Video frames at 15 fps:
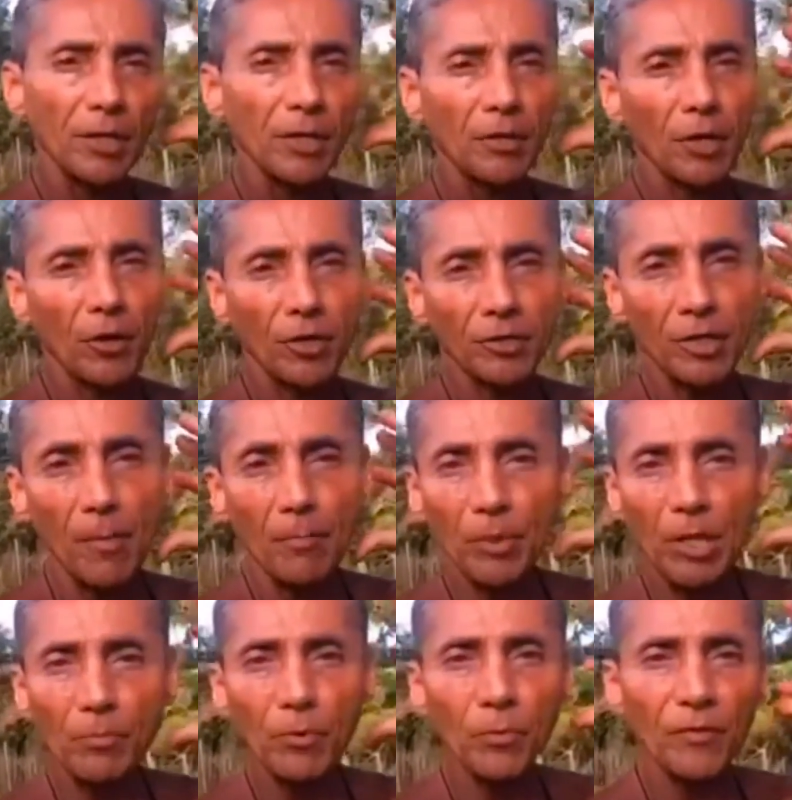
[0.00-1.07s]
There are some
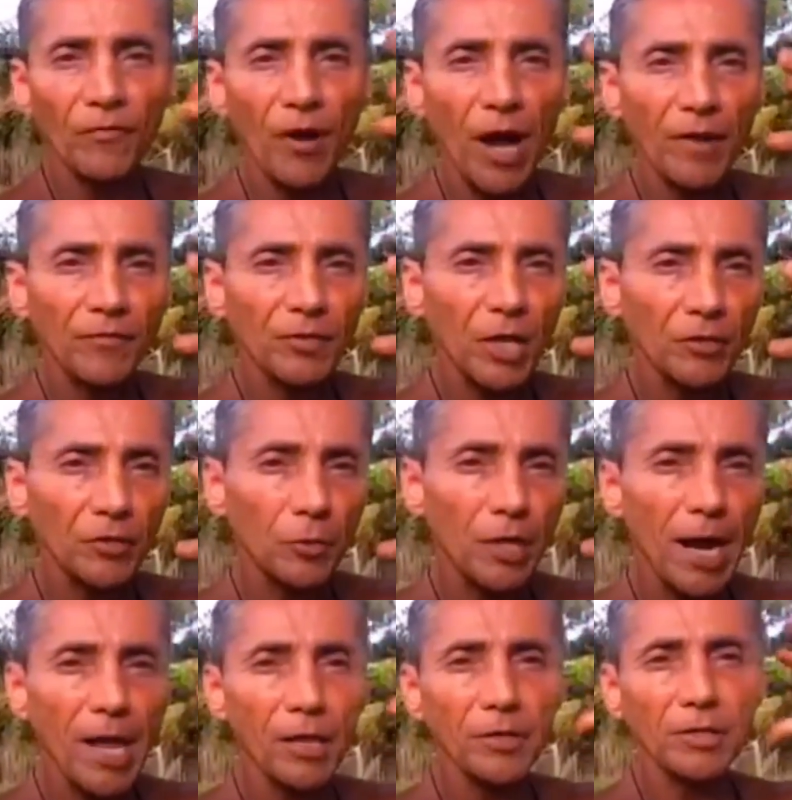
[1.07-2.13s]
people with five sense
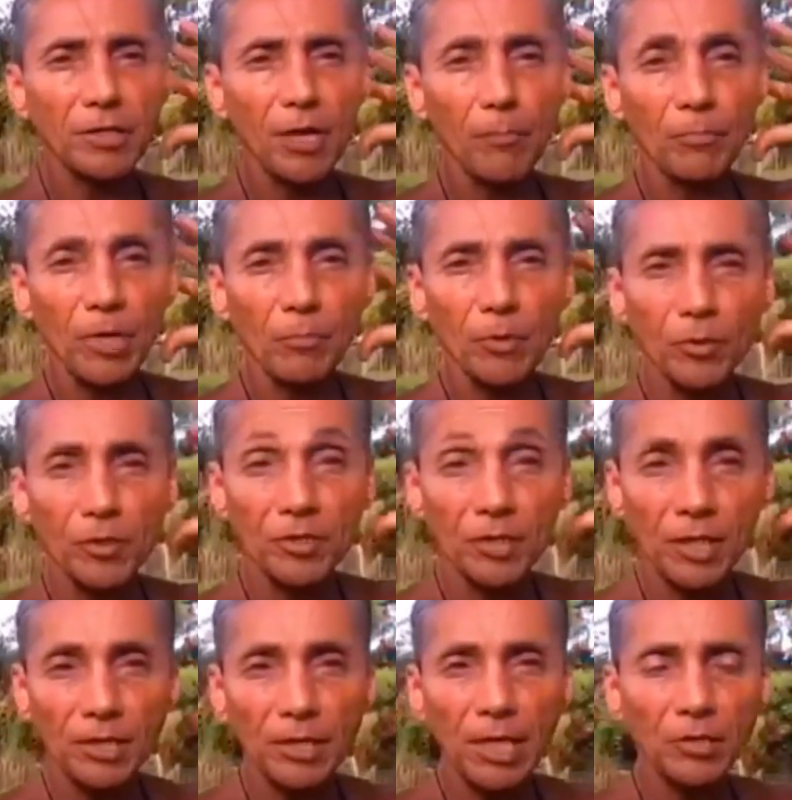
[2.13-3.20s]
realities, some people with
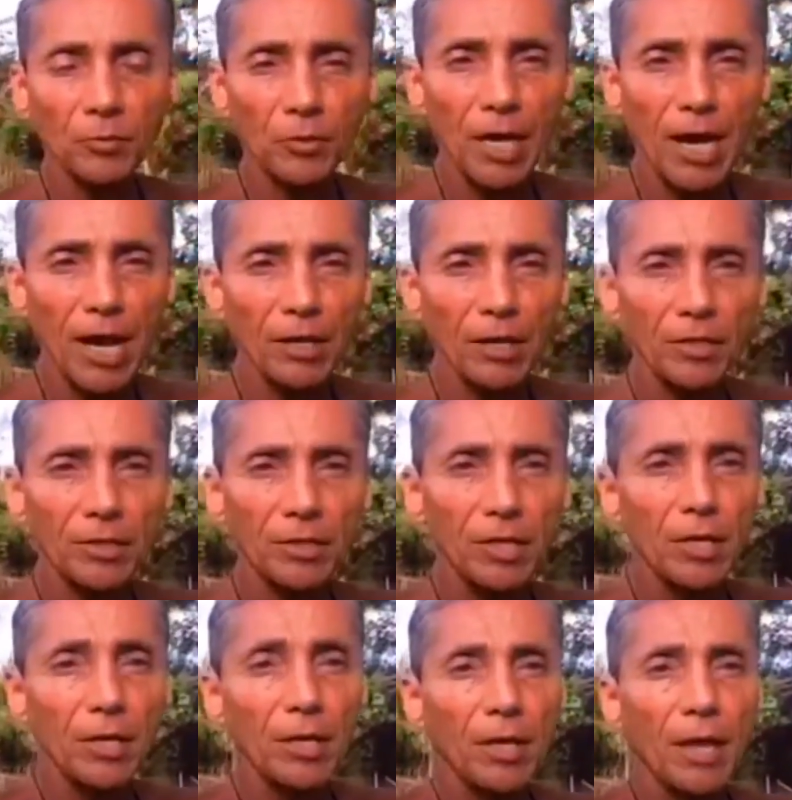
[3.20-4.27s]
six sense realities,
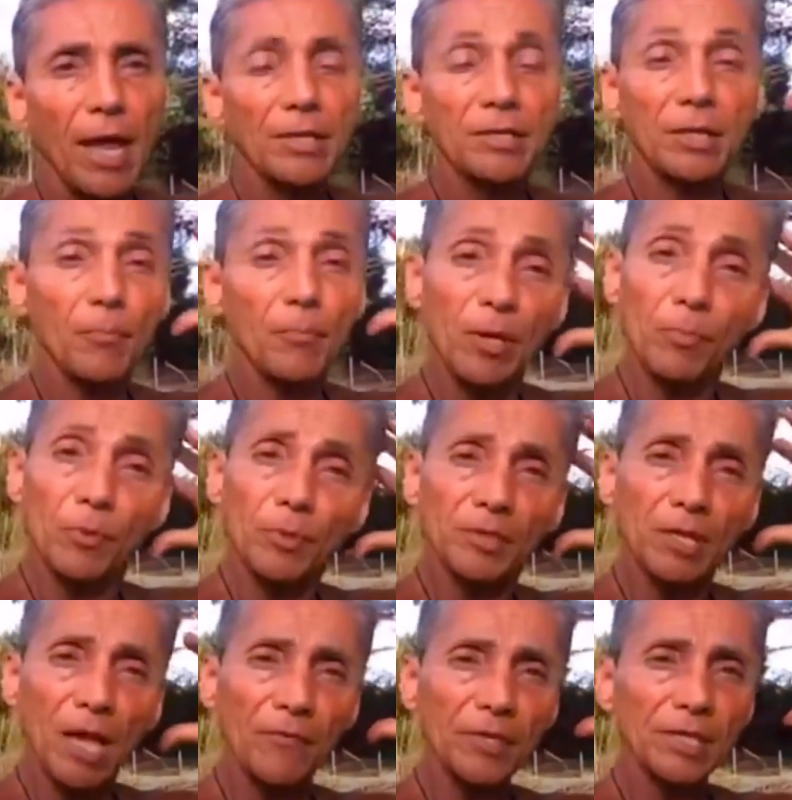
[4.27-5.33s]
and some people with
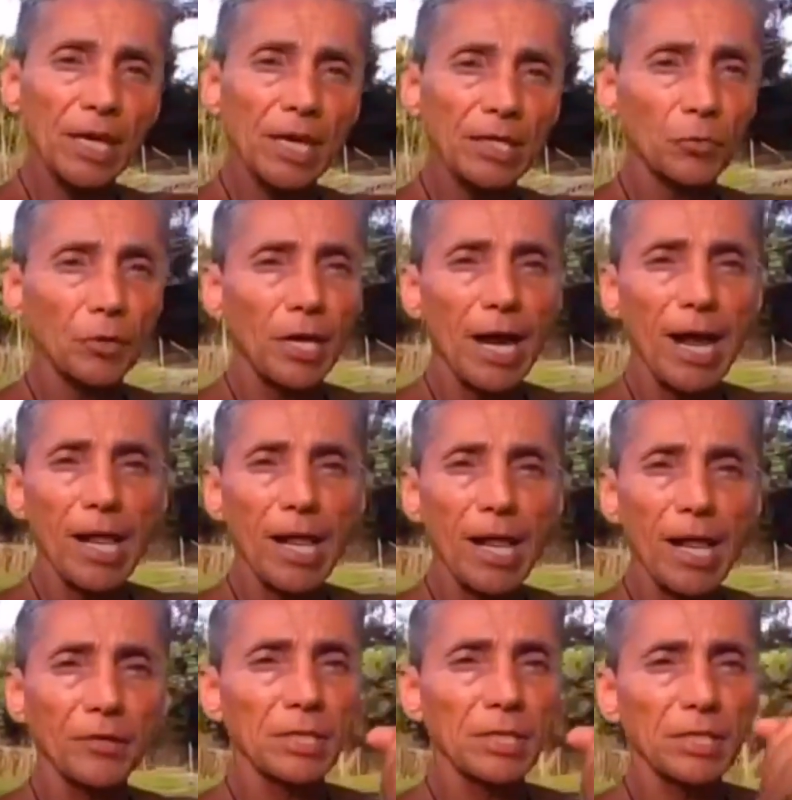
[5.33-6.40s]
seven sense
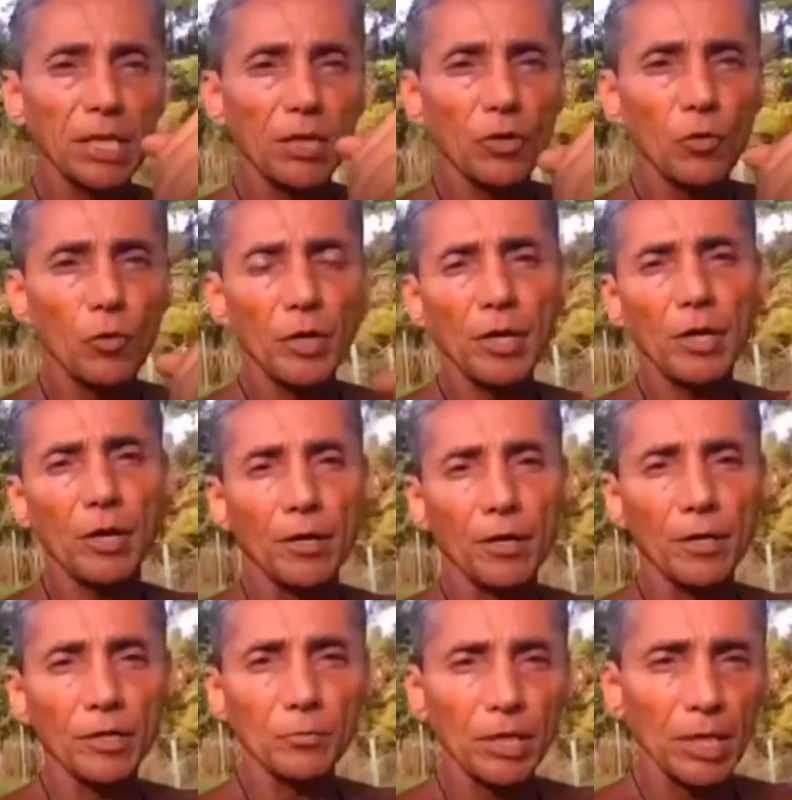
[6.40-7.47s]
realities. And it's a little weird,
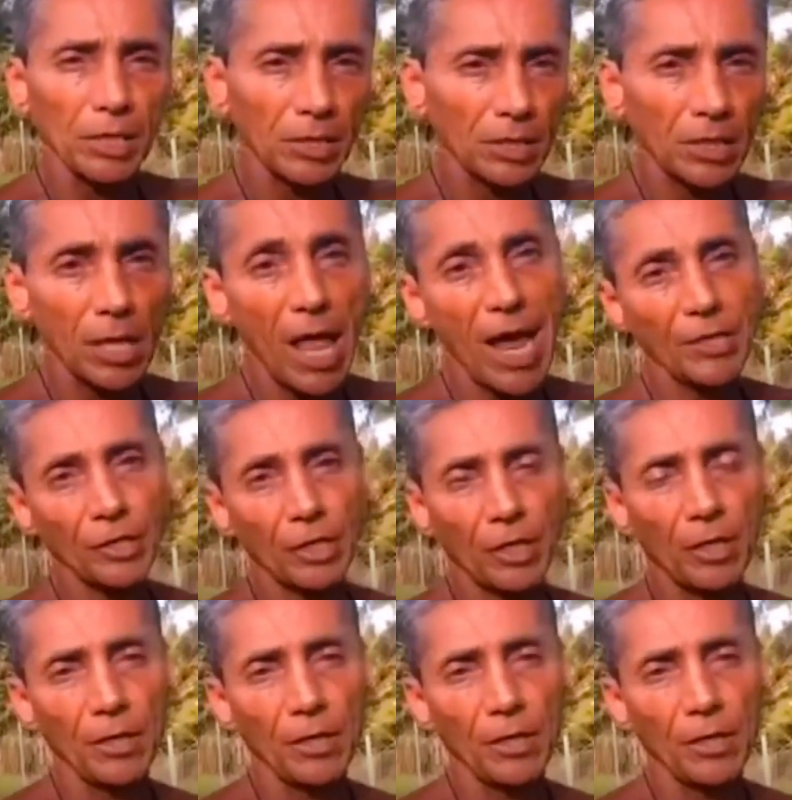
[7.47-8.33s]
is because it's clashing.